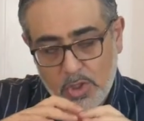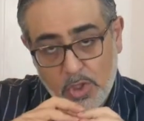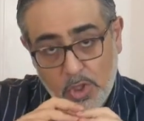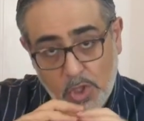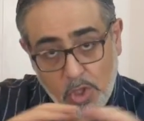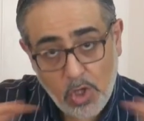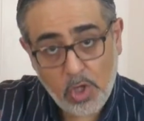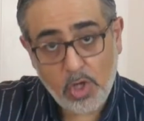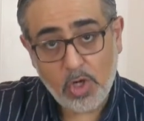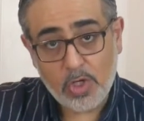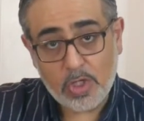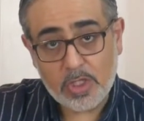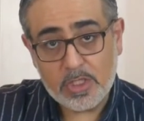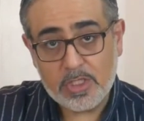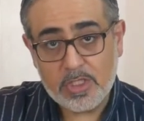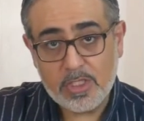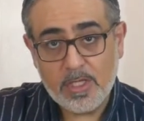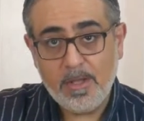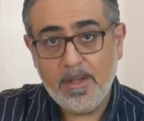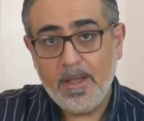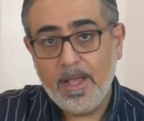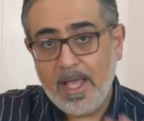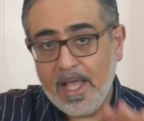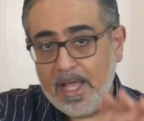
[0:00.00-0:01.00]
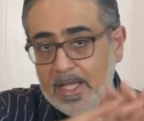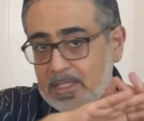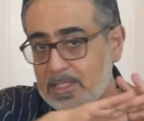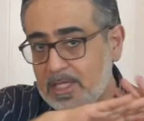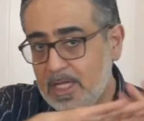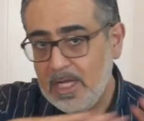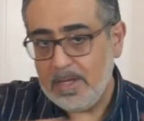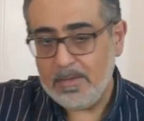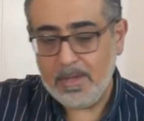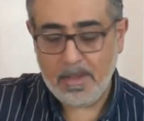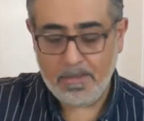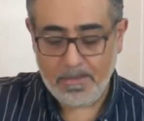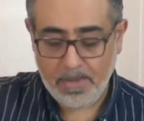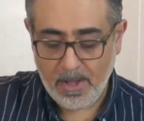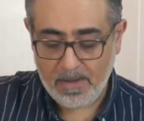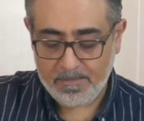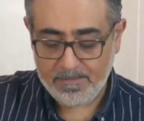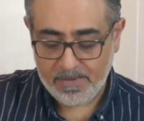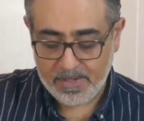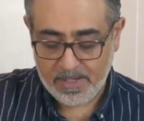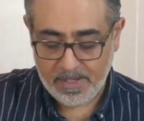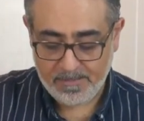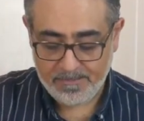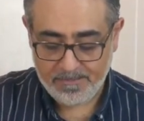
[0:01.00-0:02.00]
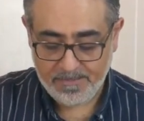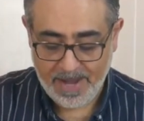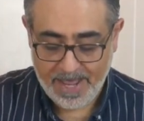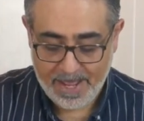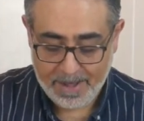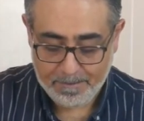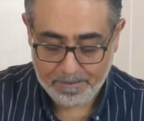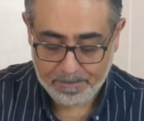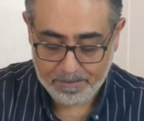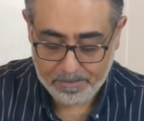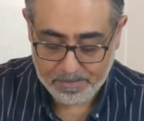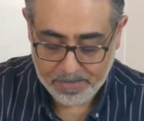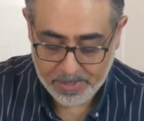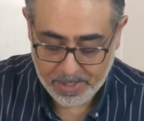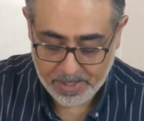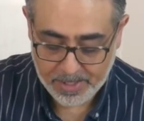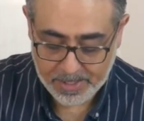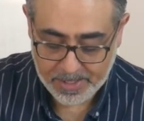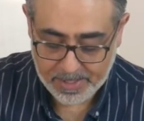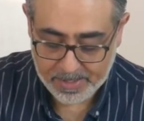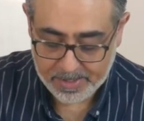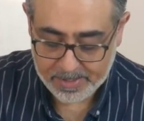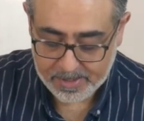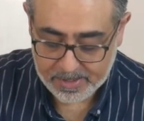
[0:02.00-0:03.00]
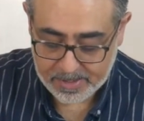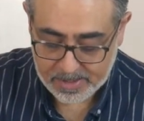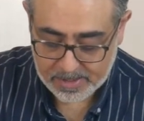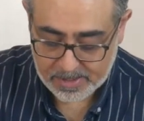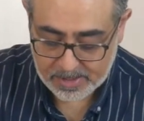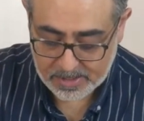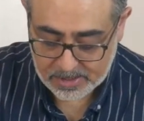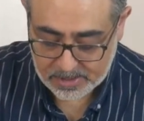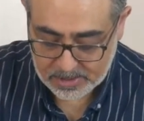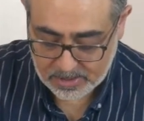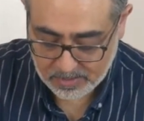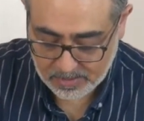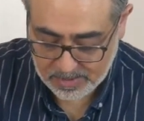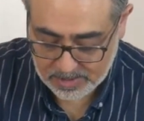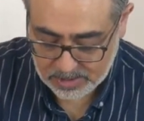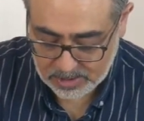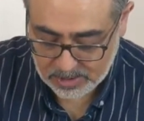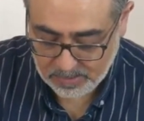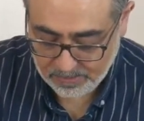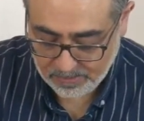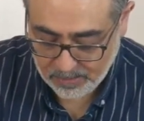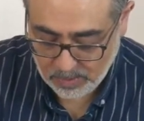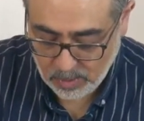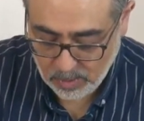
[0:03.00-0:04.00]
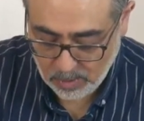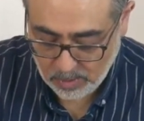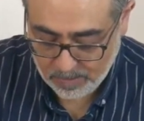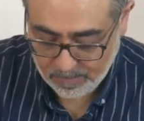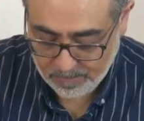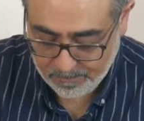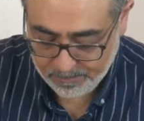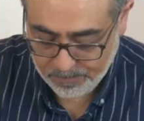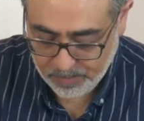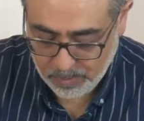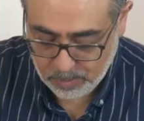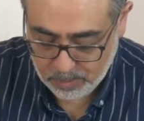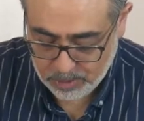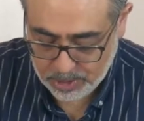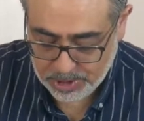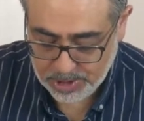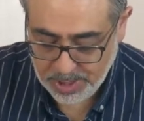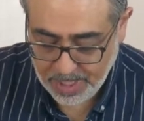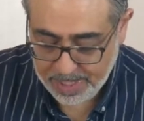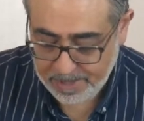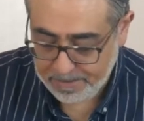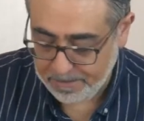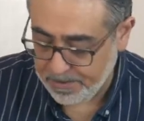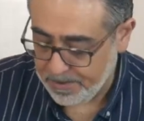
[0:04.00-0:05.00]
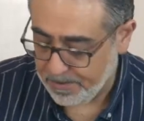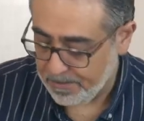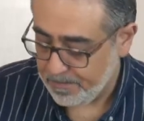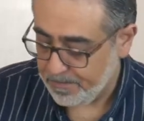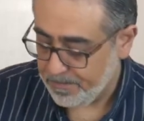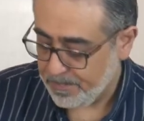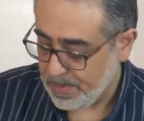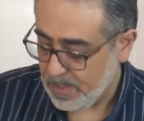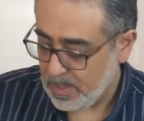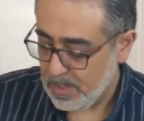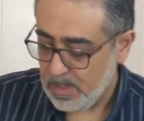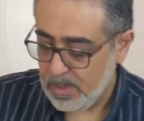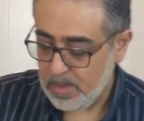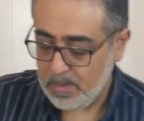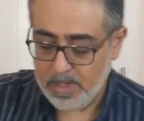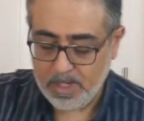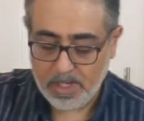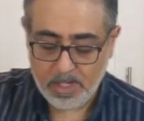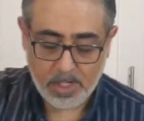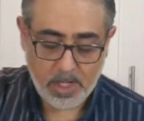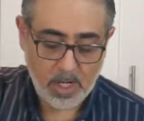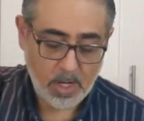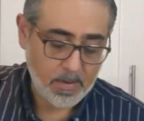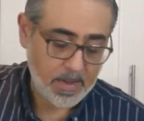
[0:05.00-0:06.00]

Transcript: cooked, it's going to be a perfectly flat burger. So once you've got your shape, we can go